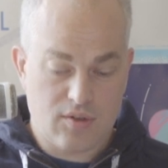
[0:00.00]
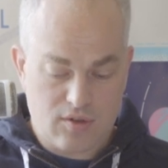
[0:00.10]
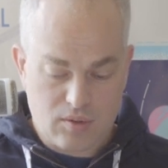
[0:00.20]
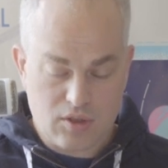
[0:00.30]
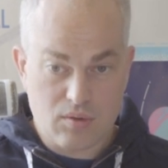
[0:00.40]
So
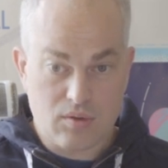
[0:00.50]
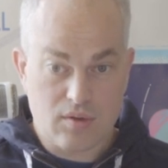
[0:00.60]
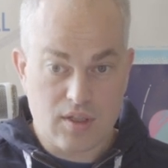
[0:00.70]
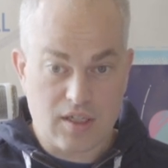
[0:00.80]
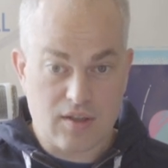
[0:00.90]
we do
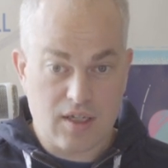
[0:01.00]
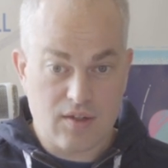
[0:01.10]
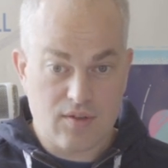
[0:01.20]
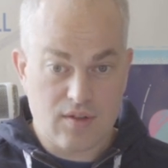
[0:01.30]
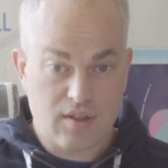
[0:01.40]
like
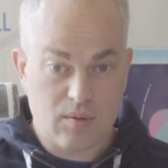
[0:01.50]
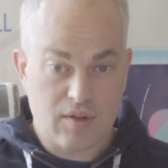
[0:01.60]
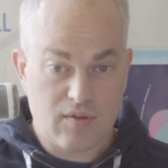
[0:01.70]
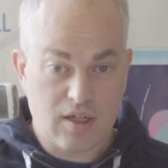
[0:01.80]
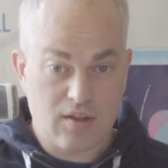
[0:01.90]
that, and then we have
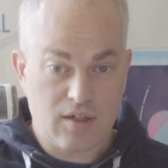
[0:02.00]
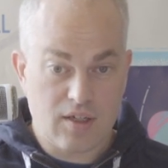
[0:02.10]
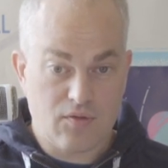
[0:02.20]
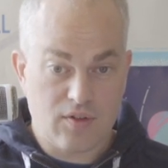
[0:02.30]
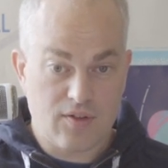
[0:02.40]
another
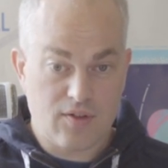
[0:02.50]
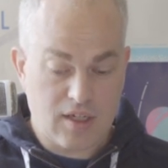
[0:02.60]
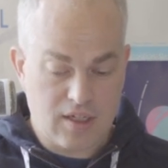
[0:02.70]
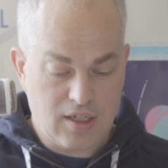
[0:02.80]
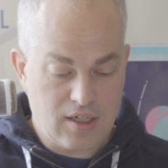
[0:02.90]
if
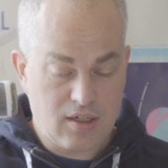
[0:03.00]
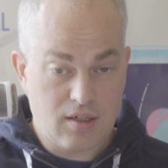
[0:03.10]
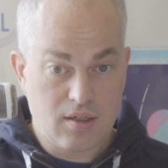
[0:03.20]
inside here.